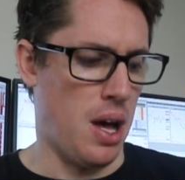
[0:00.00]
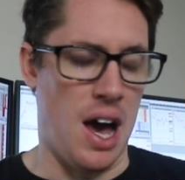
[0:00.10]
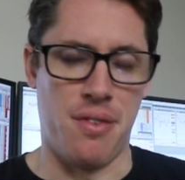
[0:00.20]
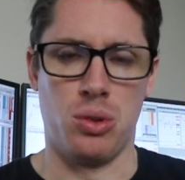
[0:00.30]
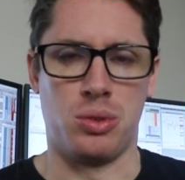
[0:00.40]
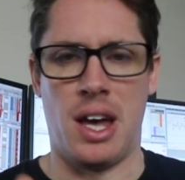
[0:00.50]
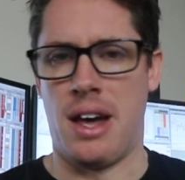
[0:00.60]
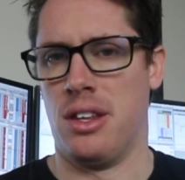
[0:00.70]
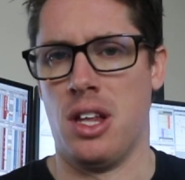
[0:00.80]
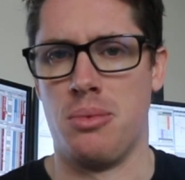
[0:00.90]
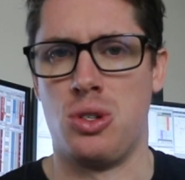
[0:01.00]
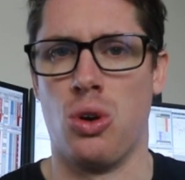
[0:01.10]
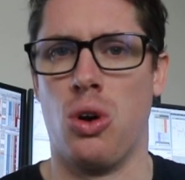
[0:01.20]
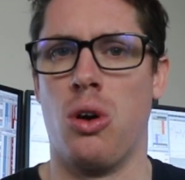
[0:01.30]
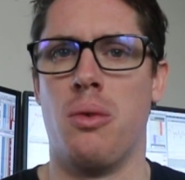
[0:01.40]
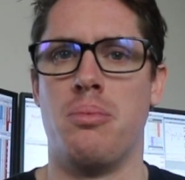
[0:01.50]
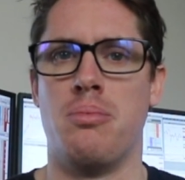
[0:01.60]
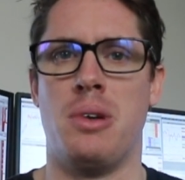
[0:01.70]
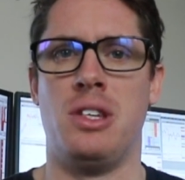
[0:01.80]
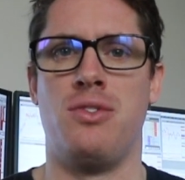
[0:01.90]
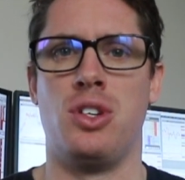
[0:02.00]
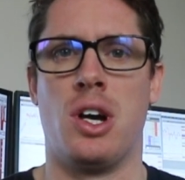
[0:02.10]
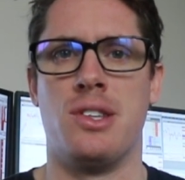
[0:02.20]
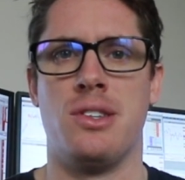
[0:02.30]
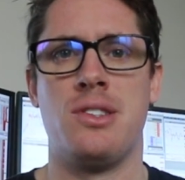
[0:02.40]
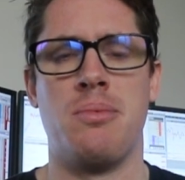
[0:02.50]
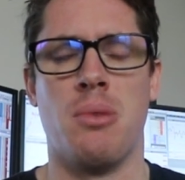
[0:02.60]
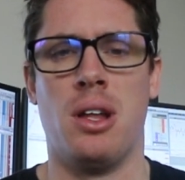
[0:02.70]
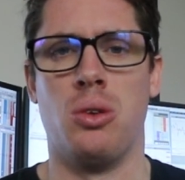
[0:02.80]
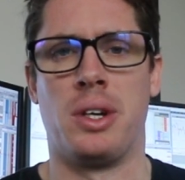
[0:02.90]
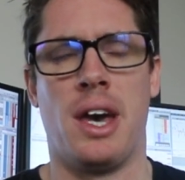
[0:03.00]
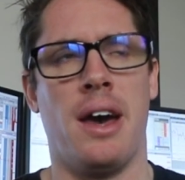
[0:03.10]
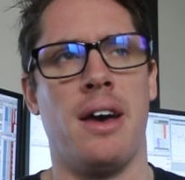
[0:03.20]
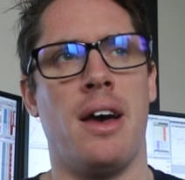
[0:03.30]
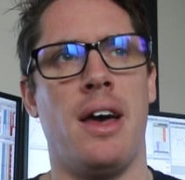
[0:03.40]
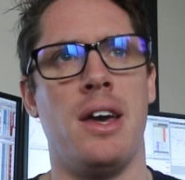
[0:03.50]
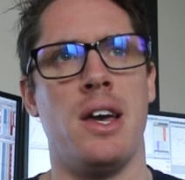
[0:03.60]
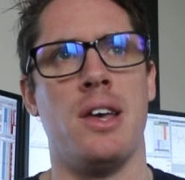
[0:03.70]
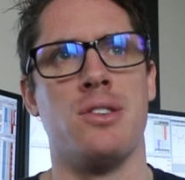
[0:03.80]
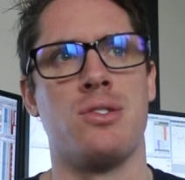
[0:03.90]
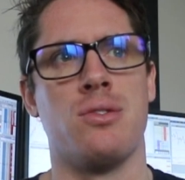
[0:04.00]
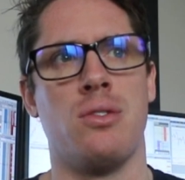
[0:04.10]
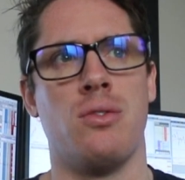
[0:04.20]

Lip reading: I've looked at, and I'm sure many of you guys listening might look at, is